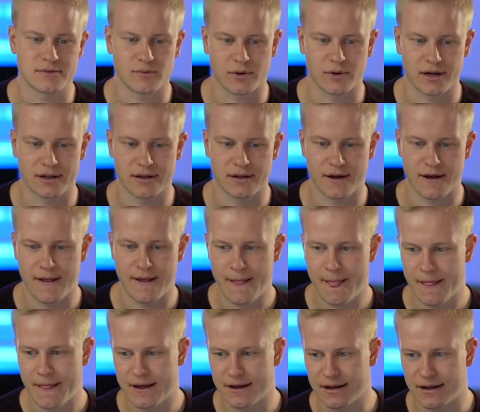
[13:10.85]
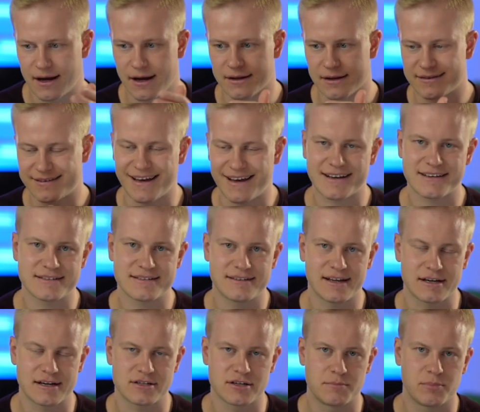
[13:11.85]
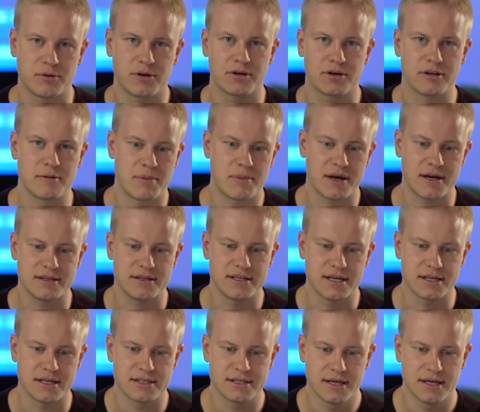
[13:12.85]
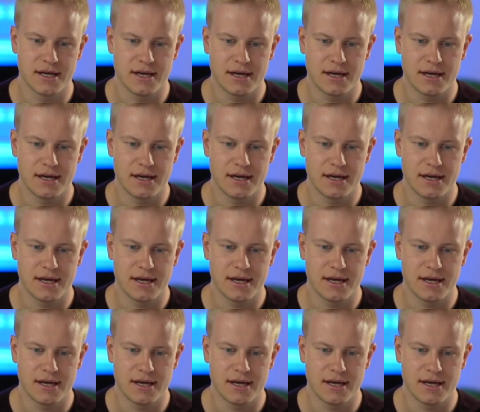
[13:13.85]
What are the like, text that I should put on the pages?